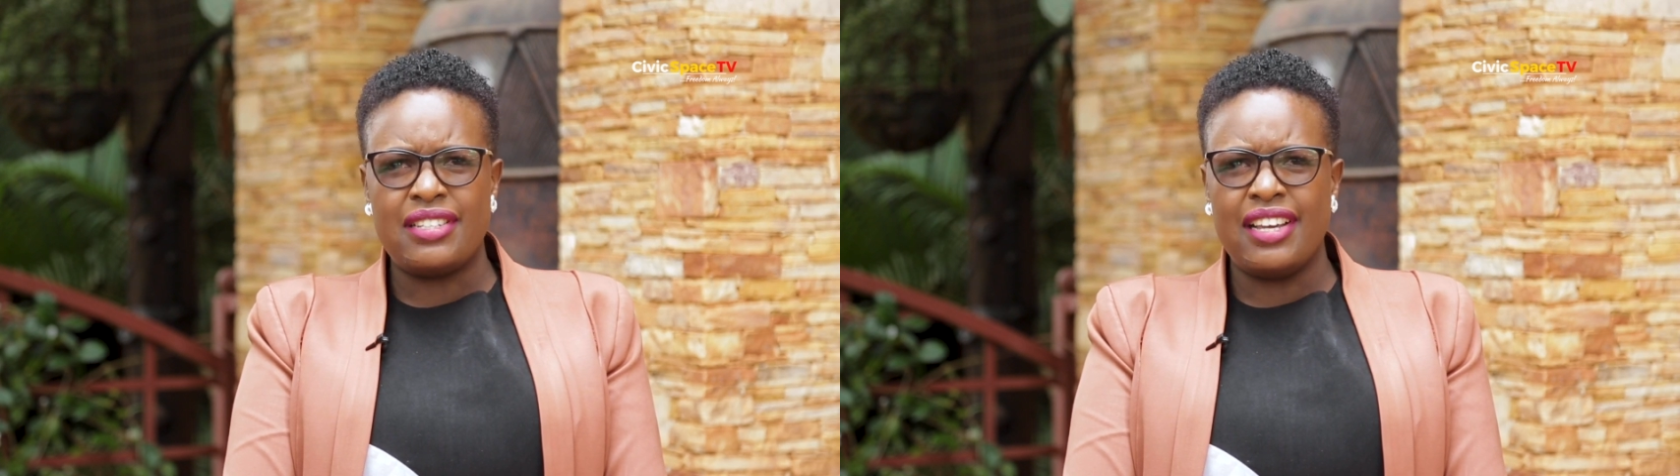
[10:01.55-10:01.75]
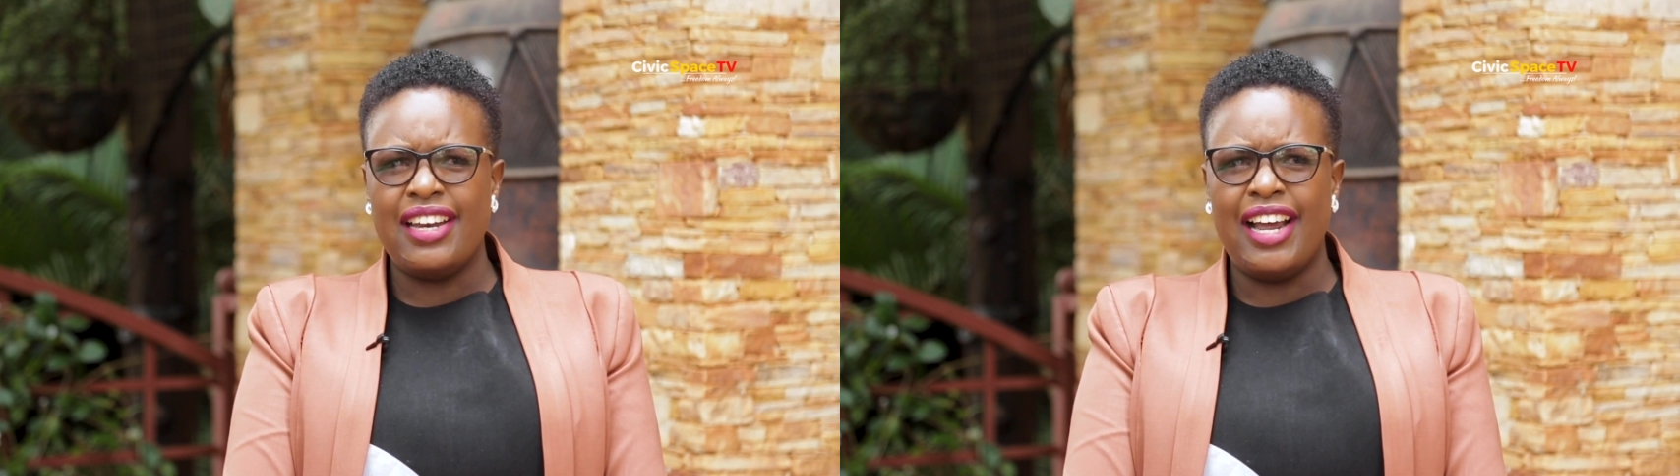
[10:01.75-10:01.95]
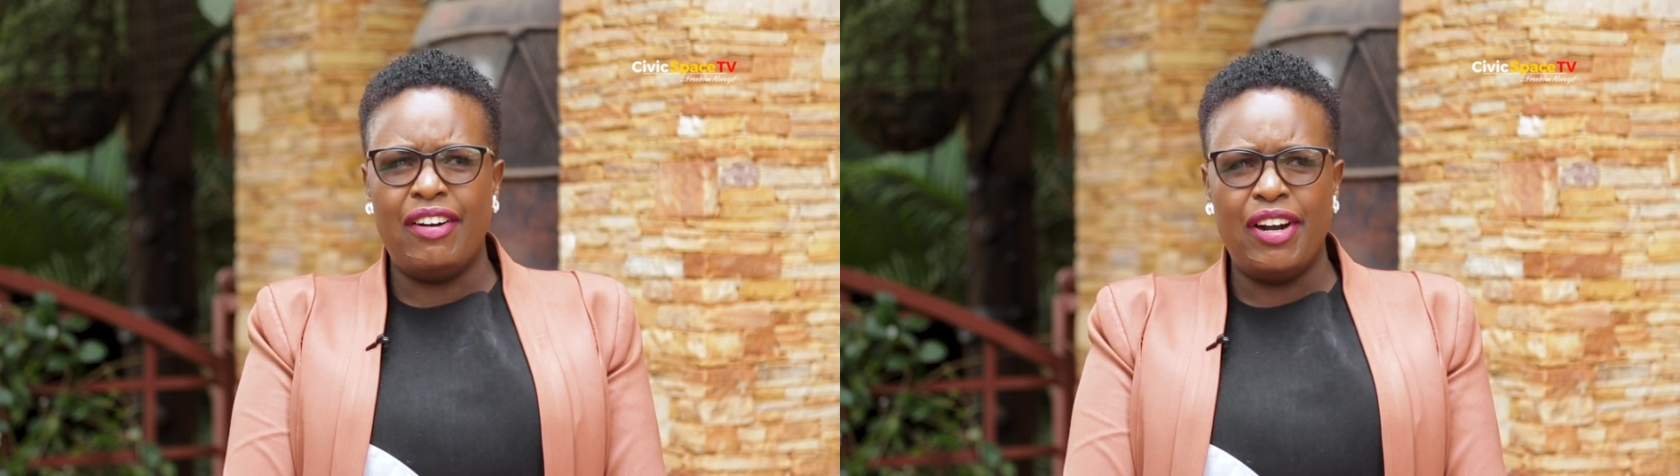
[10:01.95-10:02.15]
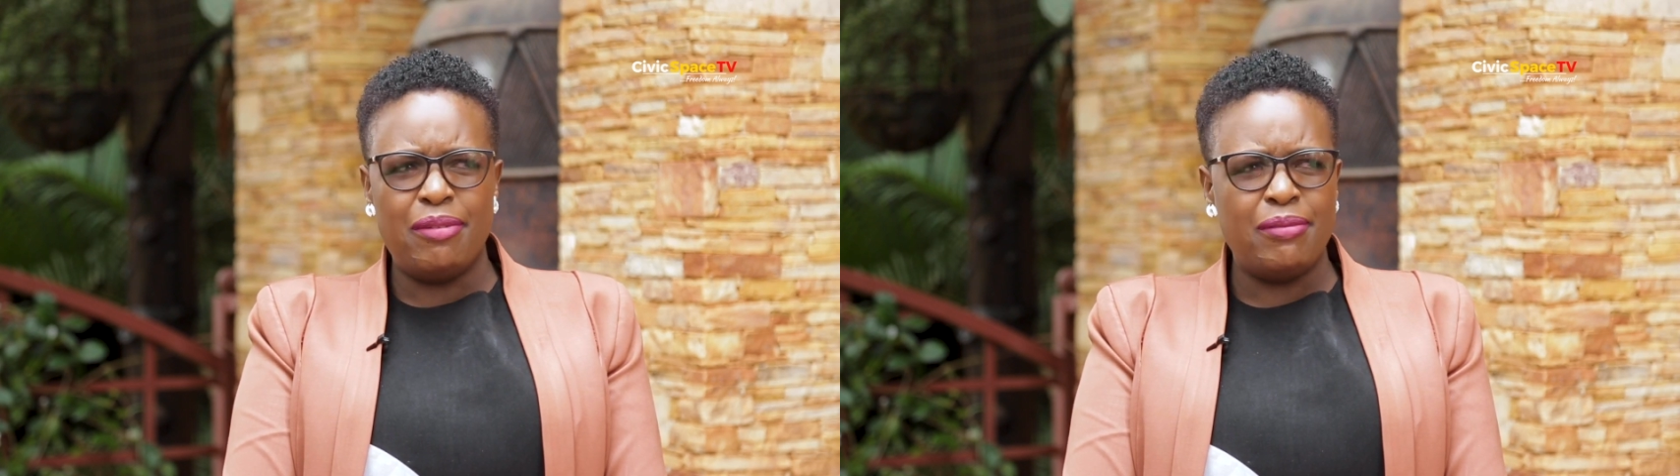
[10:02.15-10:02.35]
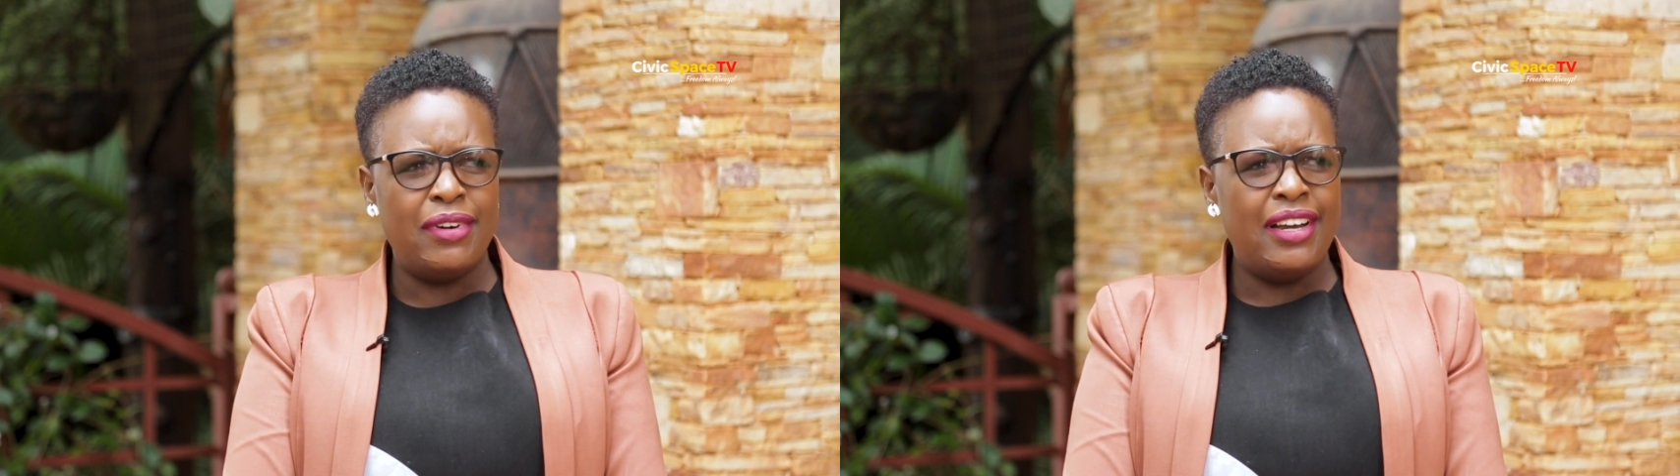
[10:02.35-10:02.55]

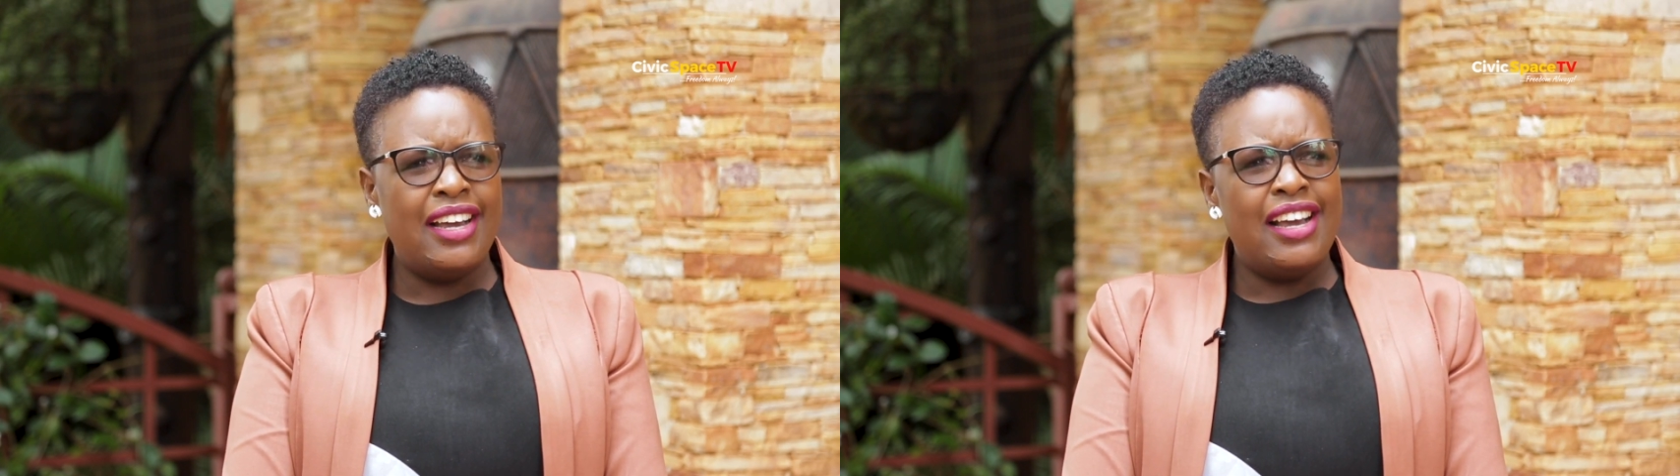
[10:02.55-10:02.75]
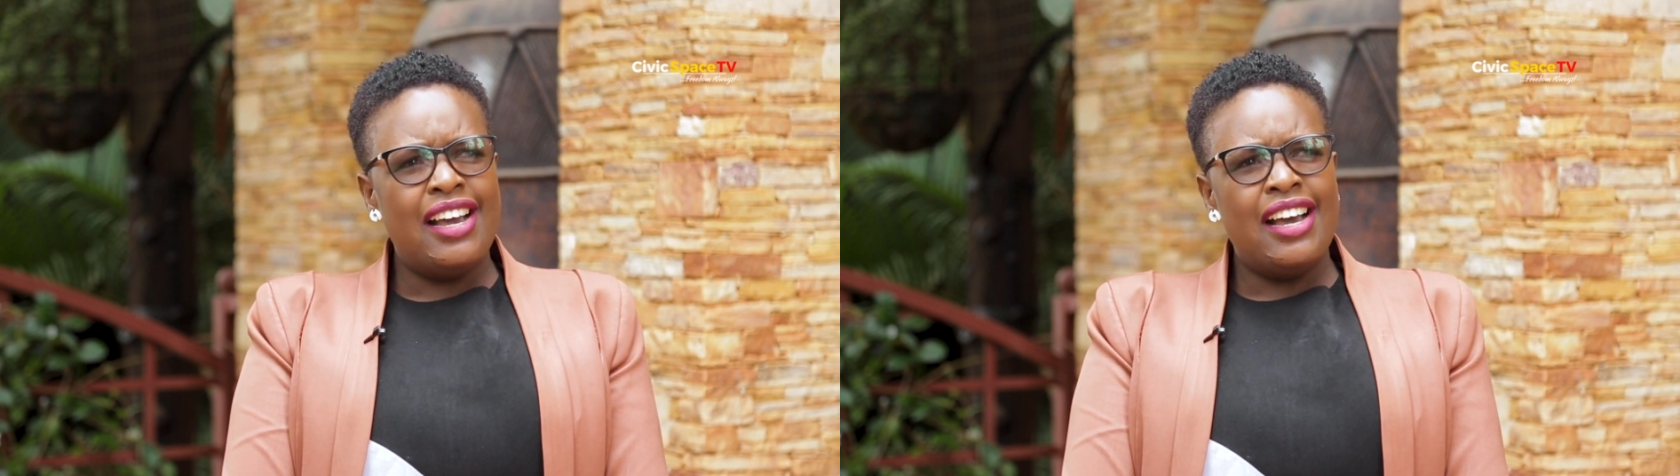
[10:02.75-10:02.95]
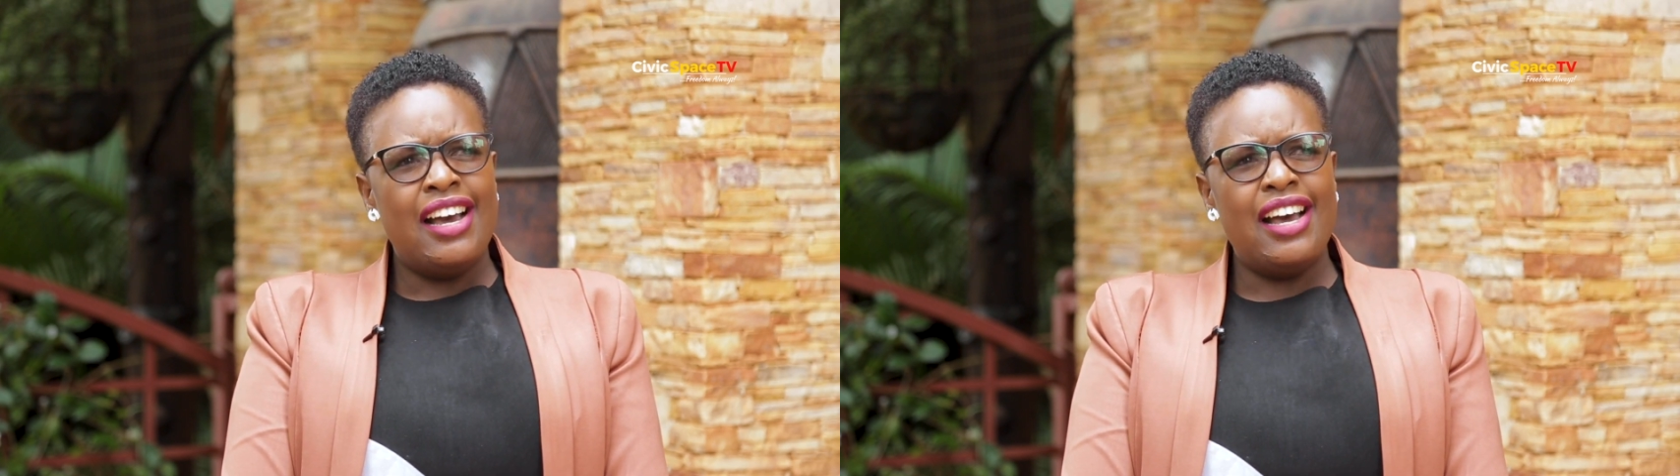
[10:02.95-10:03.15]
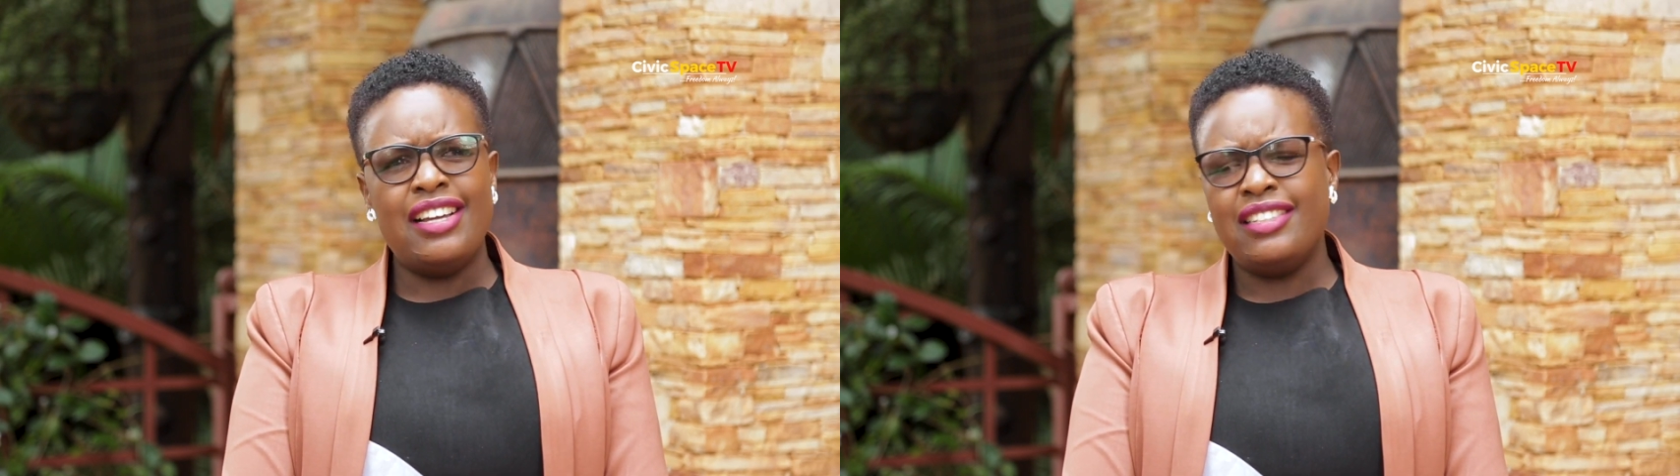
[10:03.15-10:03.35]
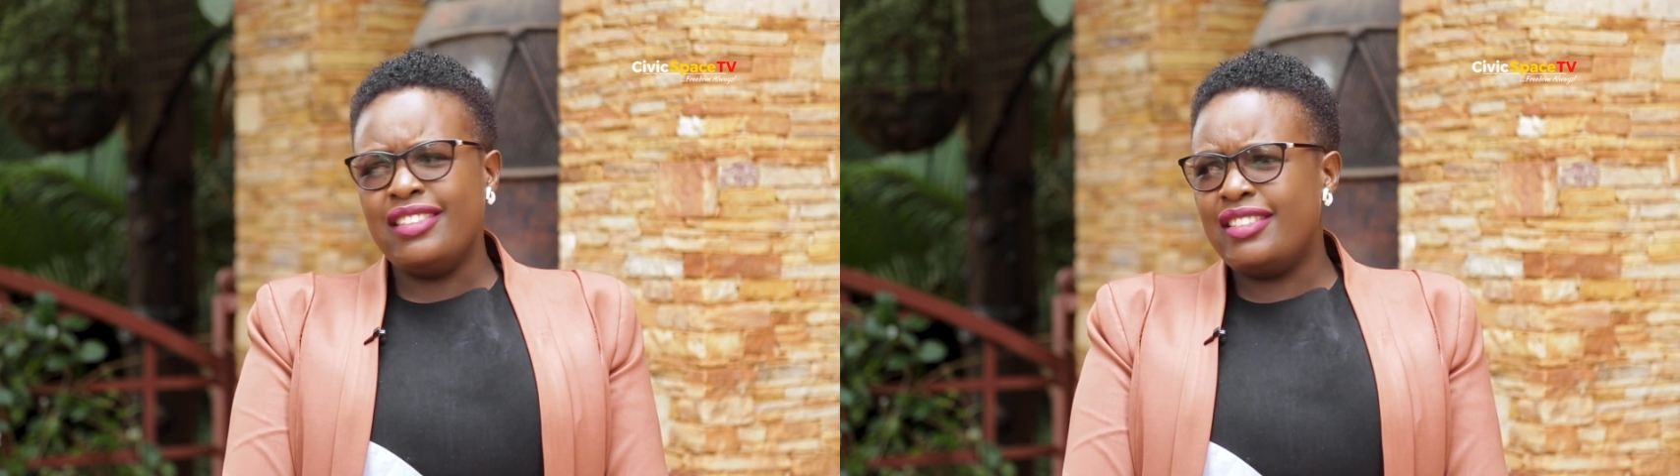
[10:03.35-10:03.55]
NRM.
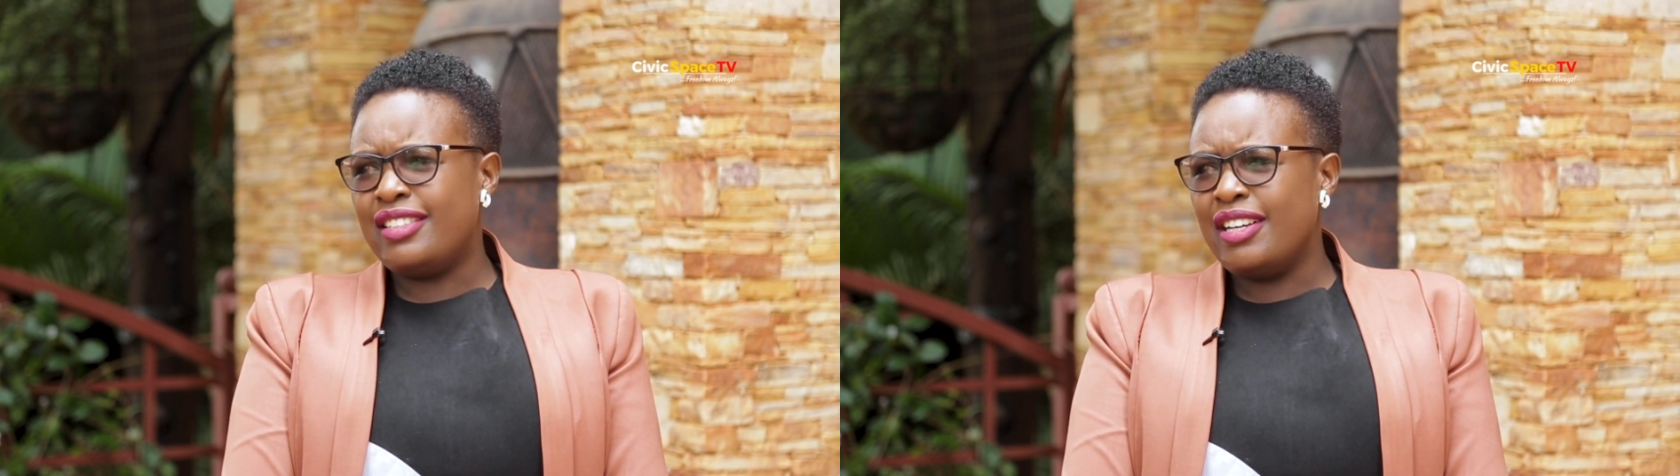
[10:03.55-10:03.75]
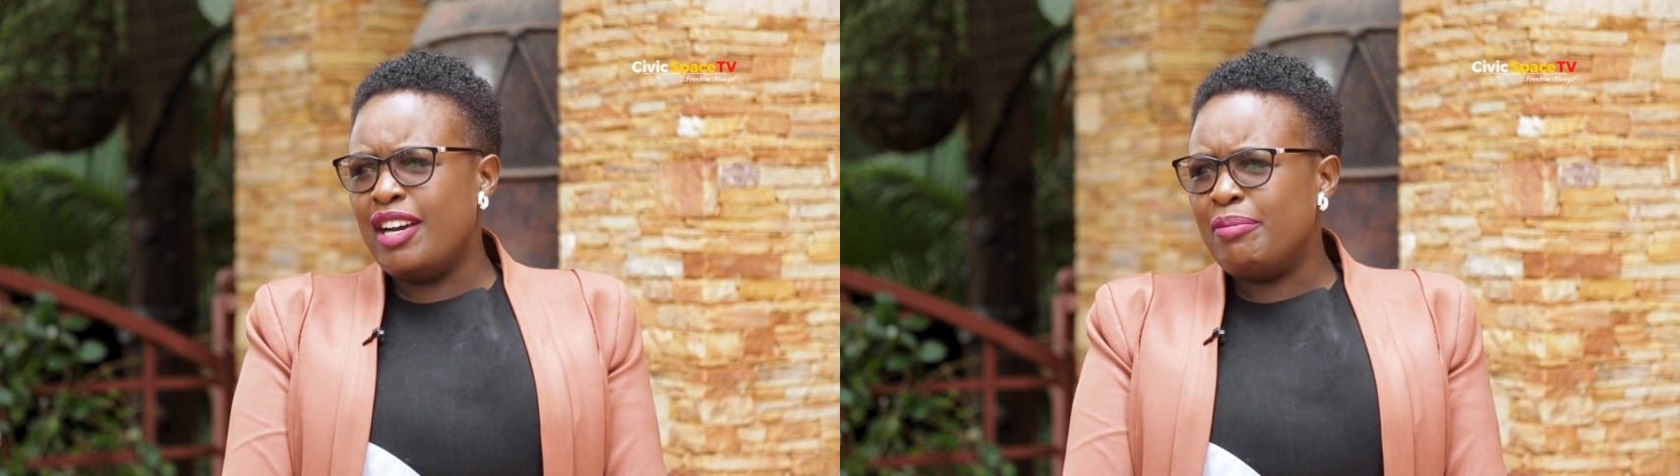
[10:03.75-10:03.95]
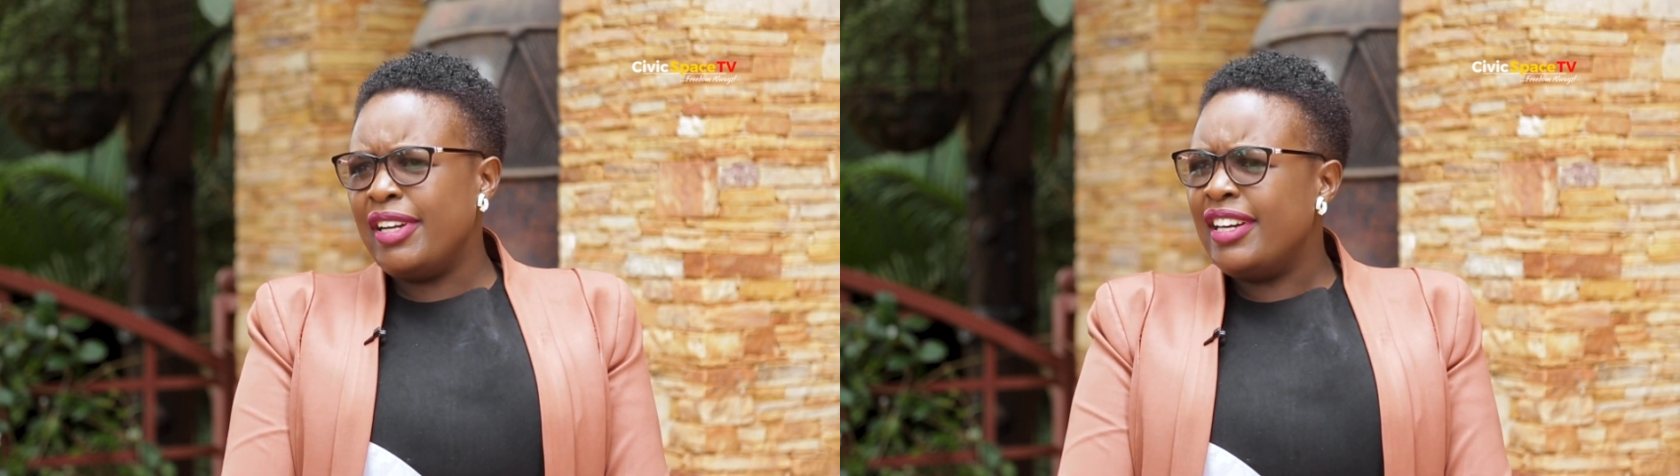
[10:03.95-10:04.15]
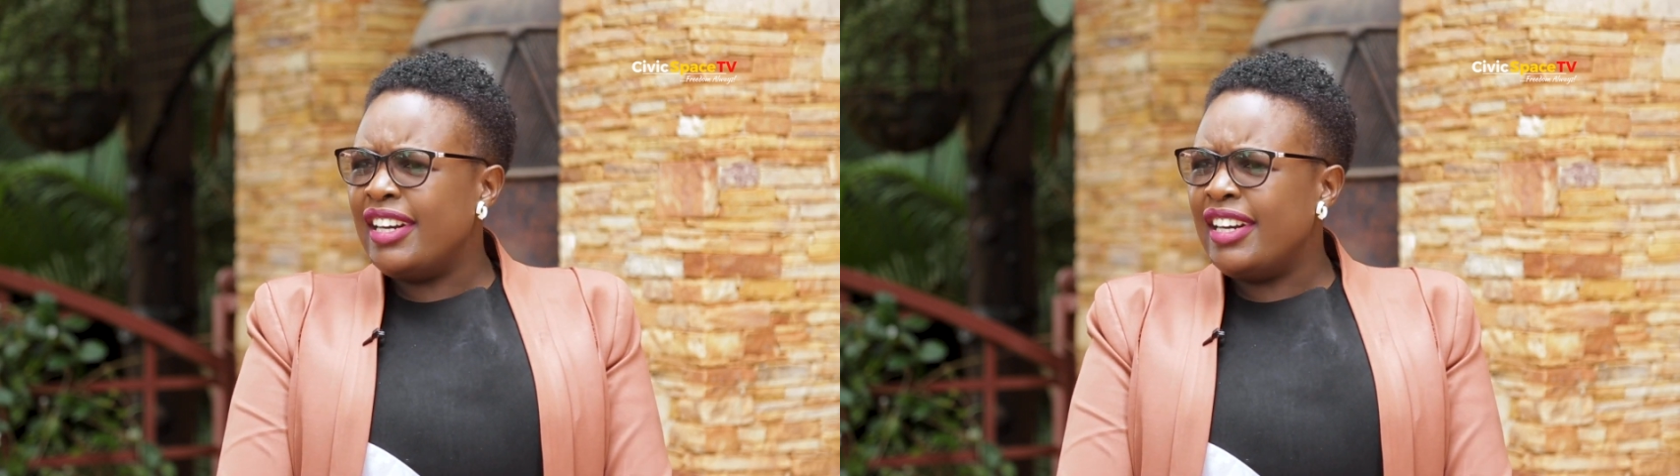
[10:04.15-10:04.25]
And my